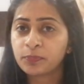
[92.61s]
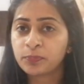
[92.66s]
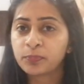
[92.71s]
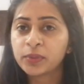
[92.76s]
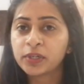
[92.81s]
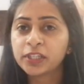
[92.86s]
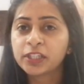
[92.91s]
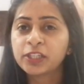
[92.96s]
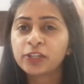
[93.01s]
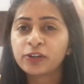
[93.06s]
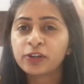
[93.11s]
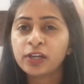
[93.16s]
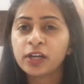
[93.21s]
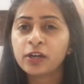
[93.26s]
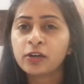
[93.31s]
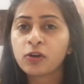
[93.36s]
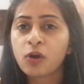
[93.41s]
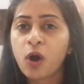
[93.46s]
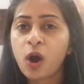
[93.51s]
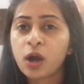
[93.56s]
particular
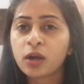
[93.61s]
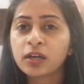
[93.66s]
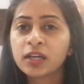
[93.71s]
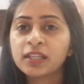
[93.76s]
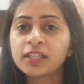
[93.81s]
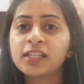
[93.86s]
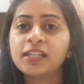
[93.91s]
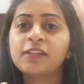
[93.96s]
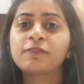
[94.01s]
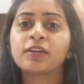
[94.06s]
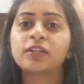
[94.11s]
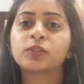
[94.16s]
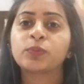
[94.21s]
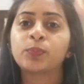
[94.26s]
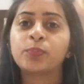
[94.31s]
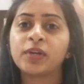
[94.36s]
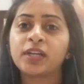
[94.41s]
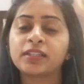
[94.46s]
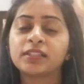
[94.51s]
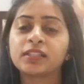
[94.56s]
organelle was
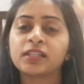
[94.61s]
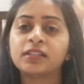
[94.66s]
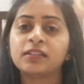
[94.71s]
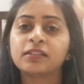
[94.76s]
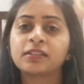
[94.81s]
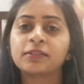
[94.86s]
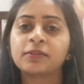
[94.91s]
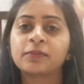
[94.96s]
present,